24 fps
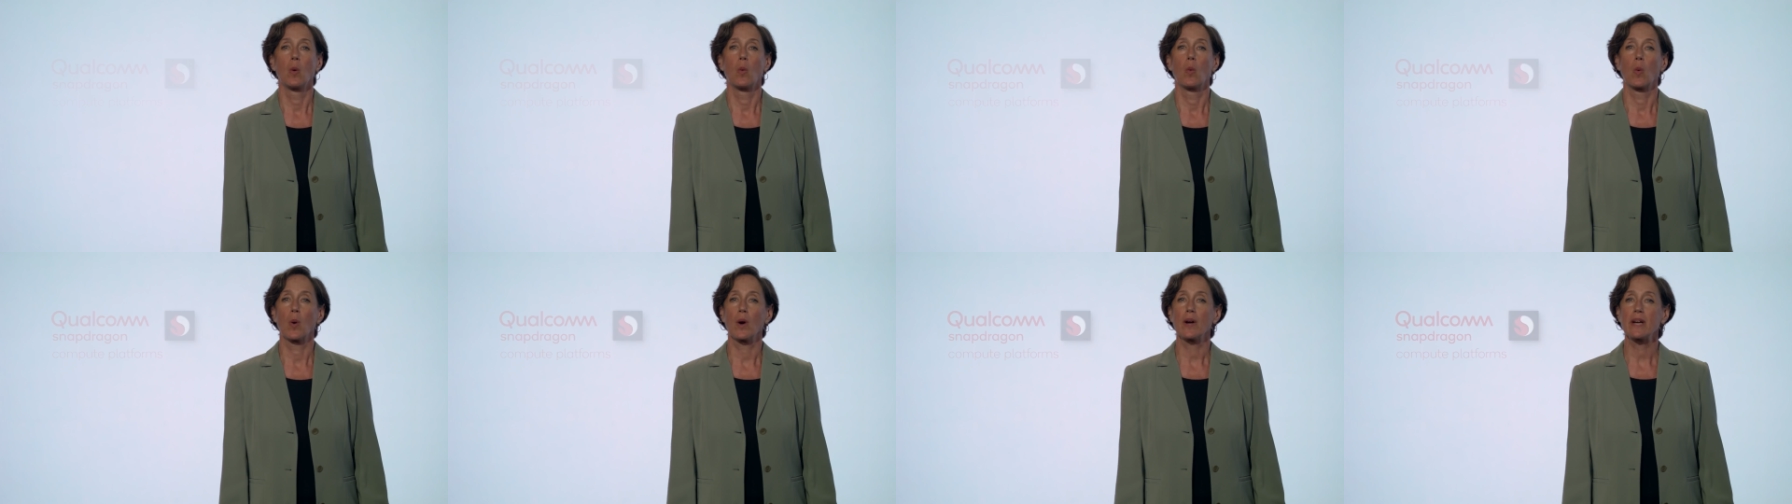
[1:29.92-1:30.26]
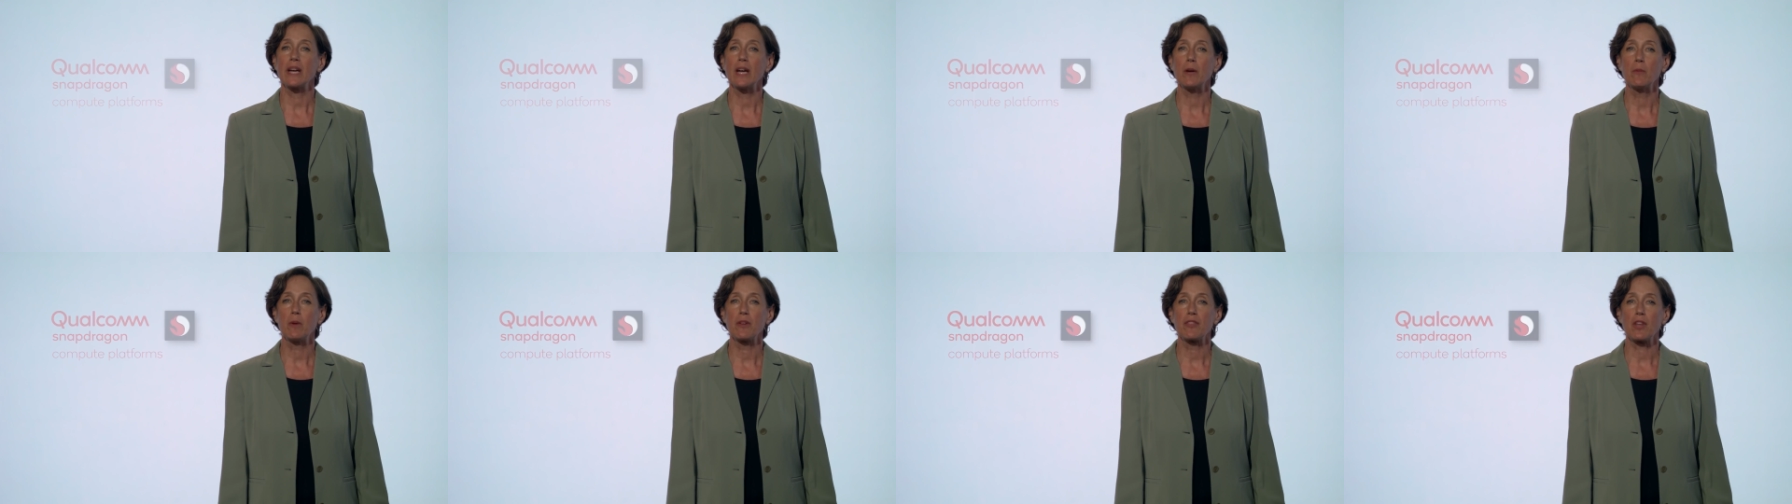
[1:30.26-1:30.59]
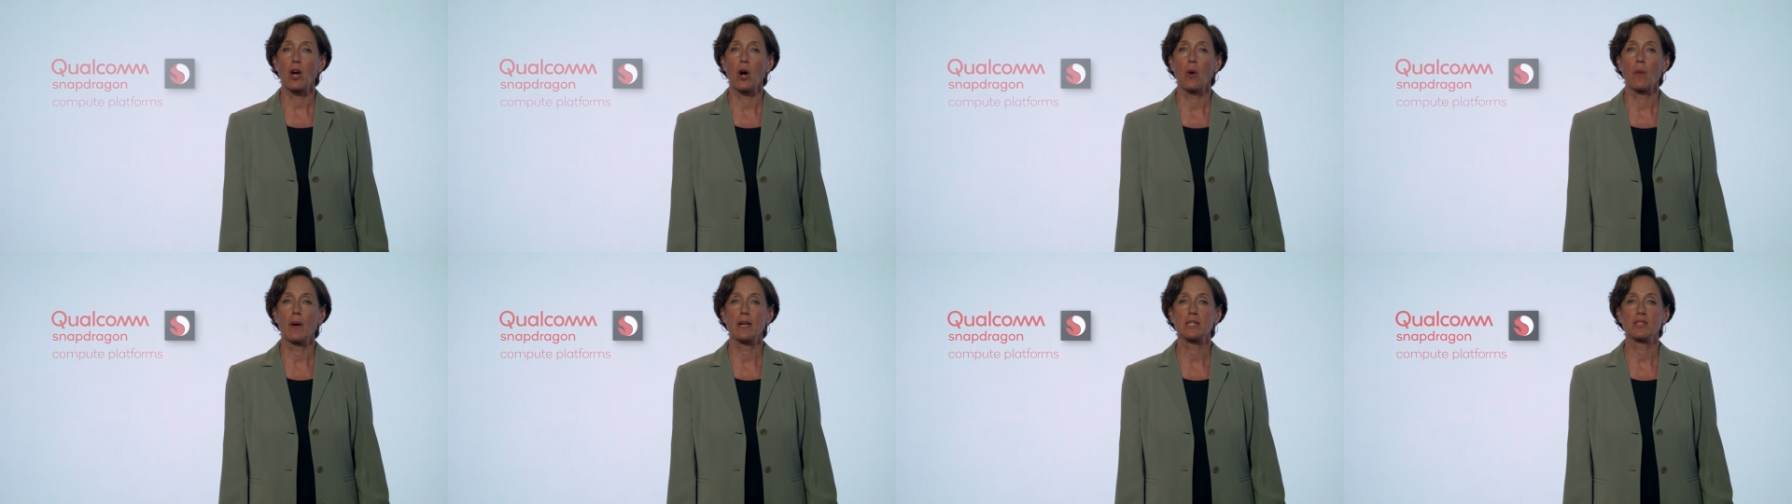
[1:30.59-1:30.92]
Working with
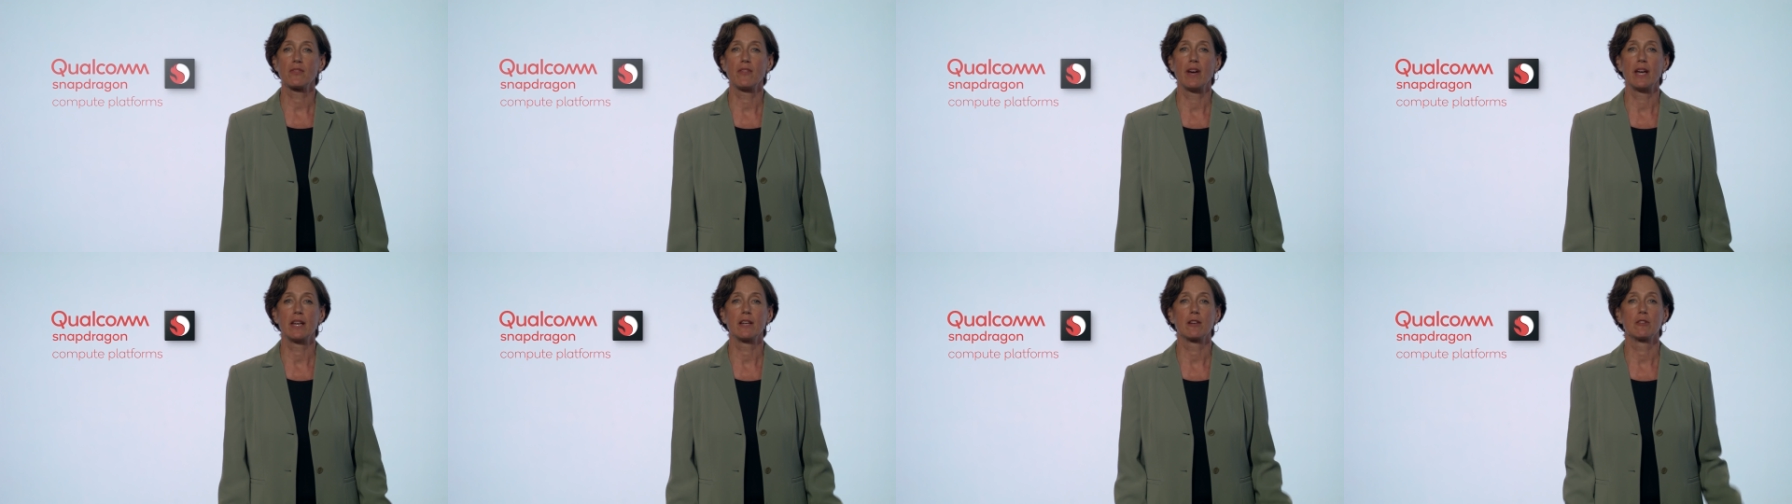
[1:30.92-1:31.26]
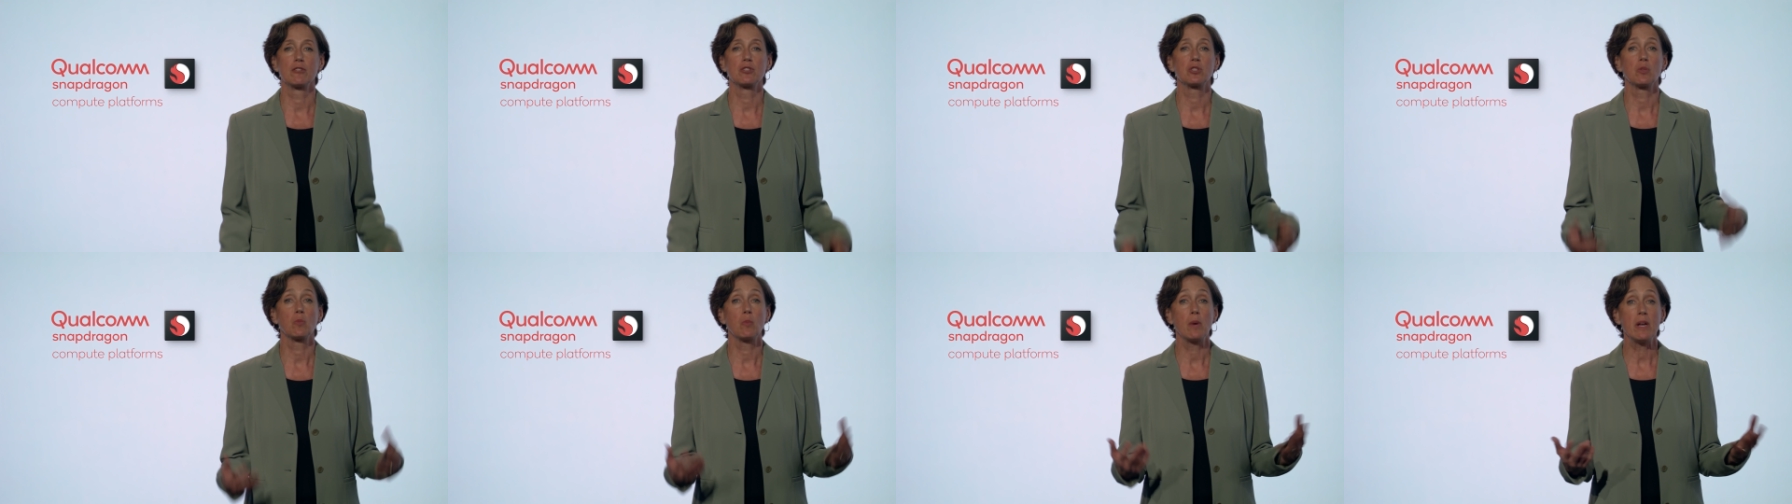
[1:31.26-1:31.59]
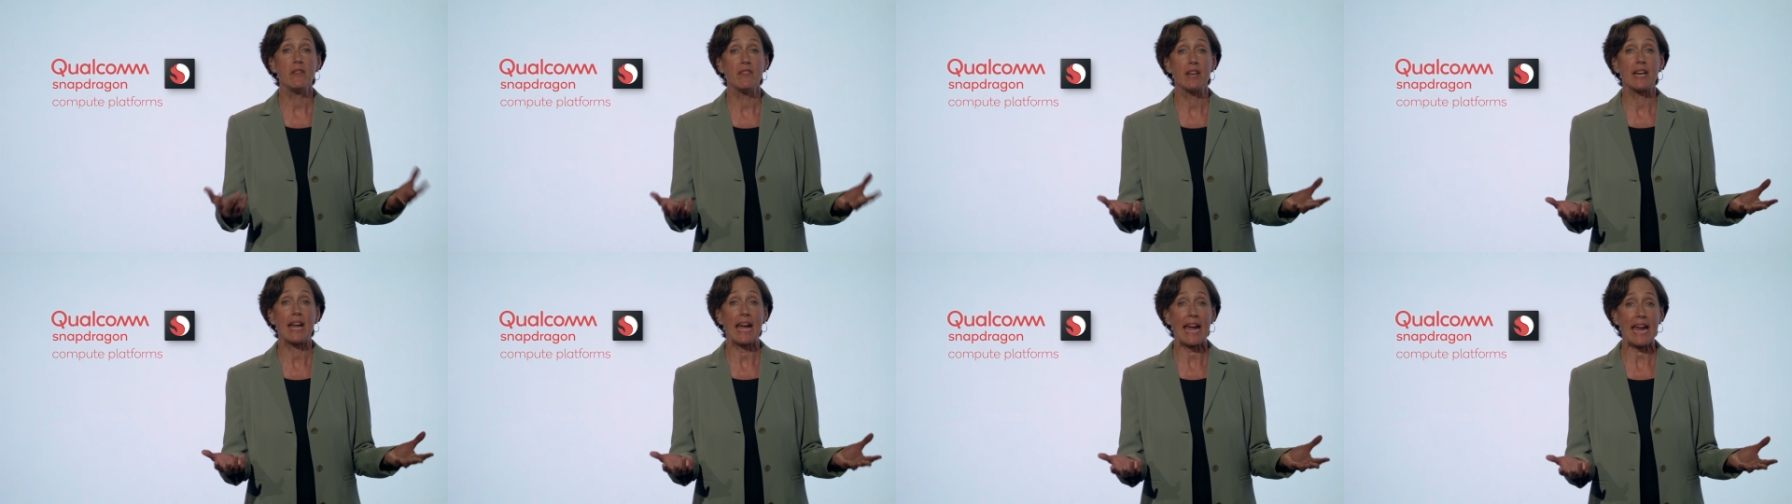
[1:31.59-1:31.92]
OS vendors,
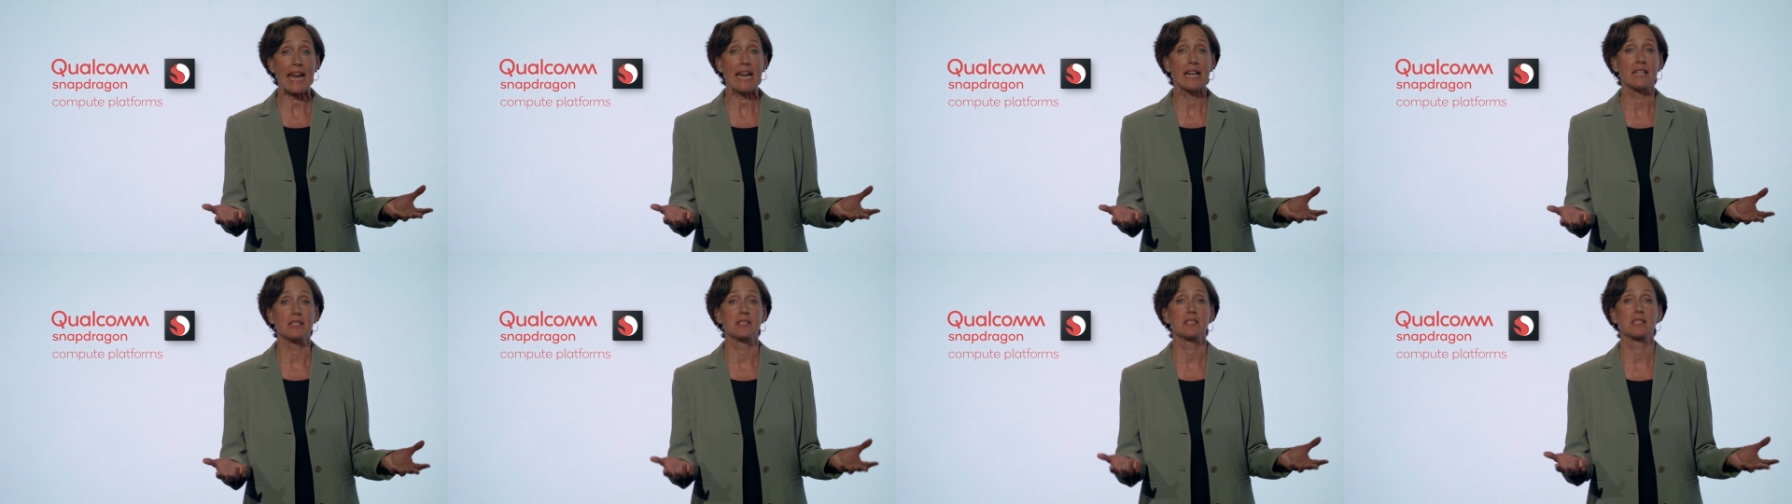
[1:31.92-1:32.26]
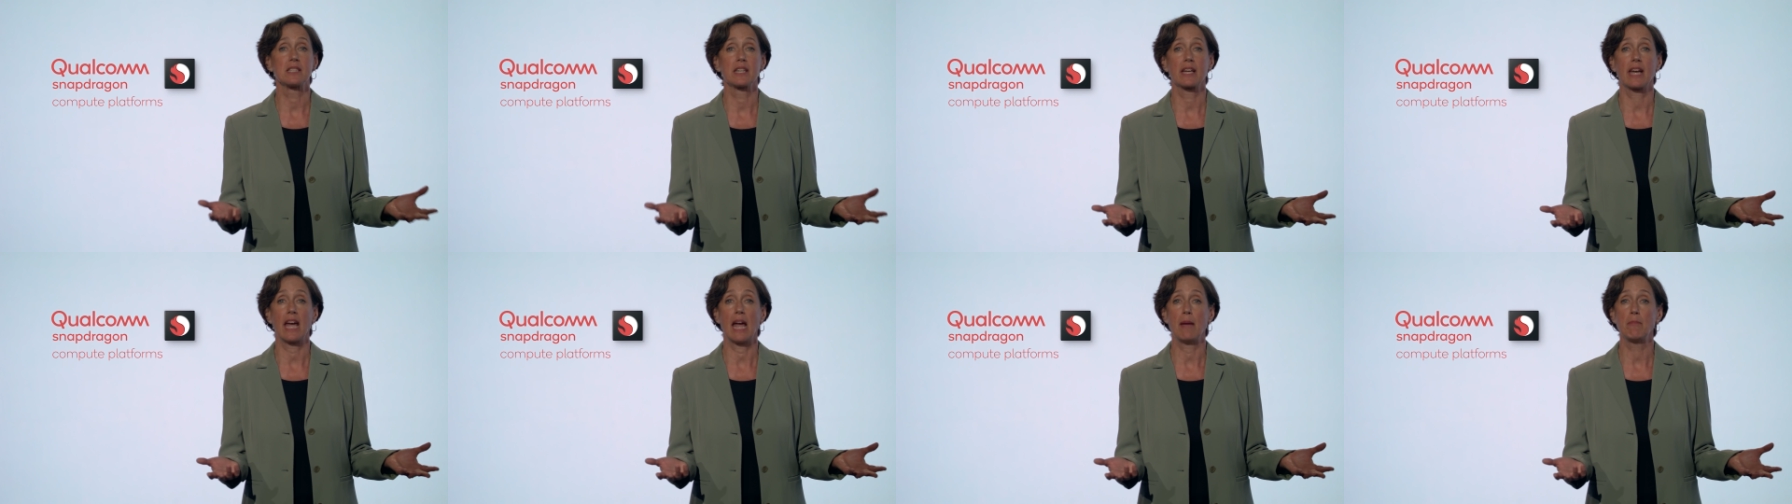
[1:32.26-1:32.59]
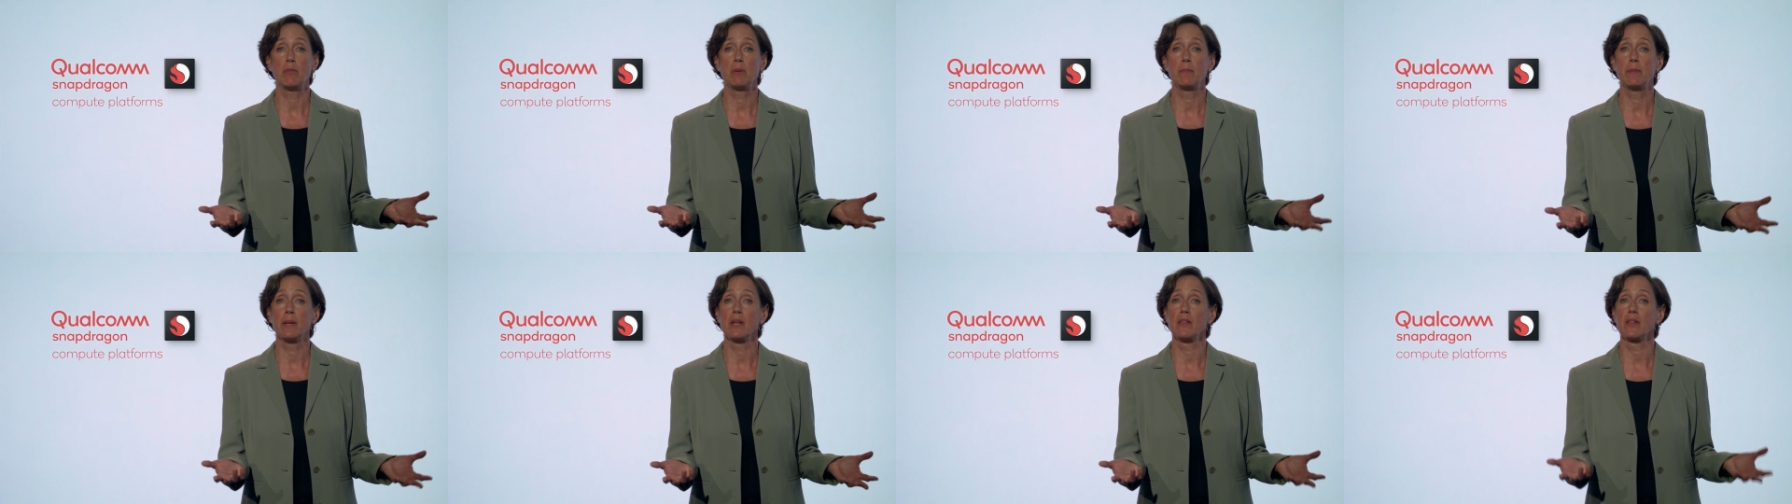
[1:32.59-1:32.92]
we've enhanced the
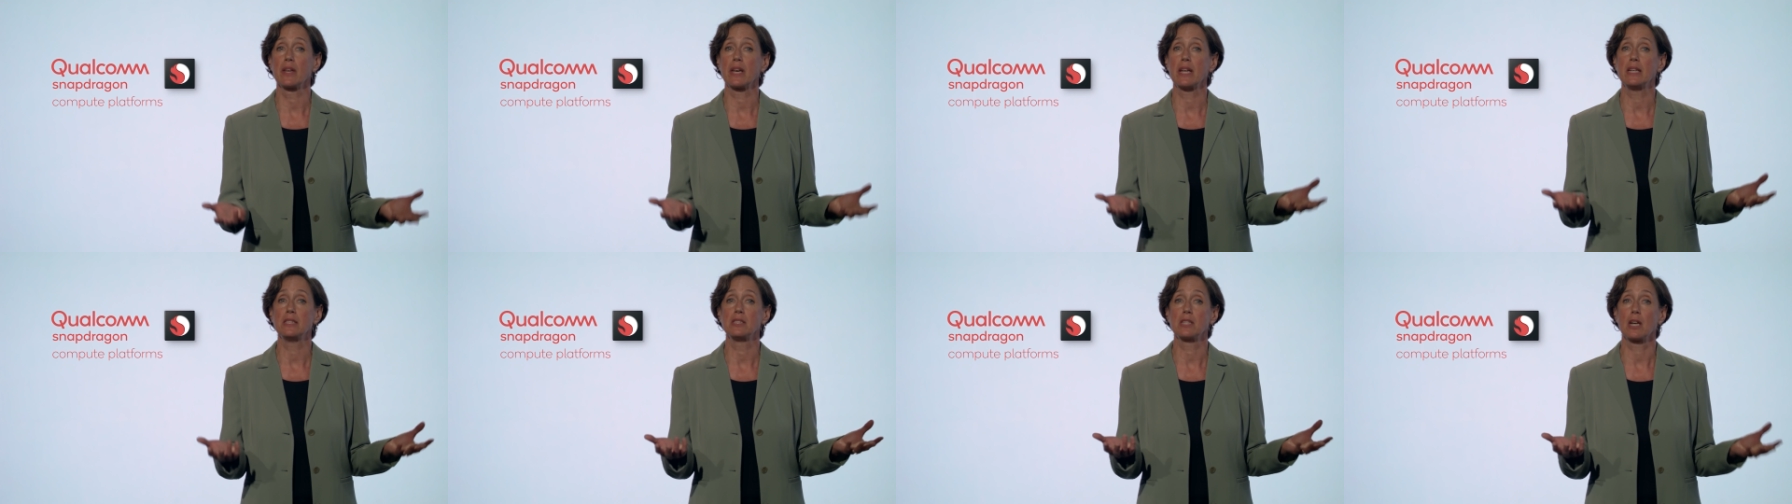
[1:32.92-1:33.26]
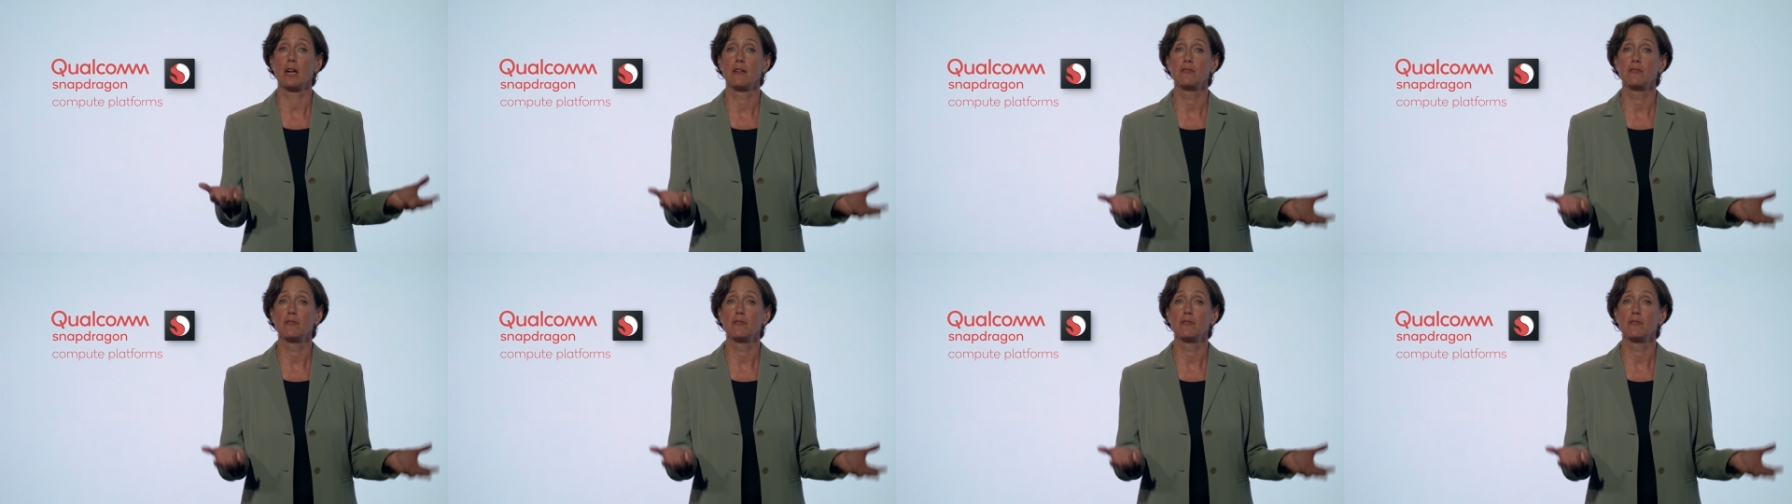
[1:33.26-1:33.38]
capabilities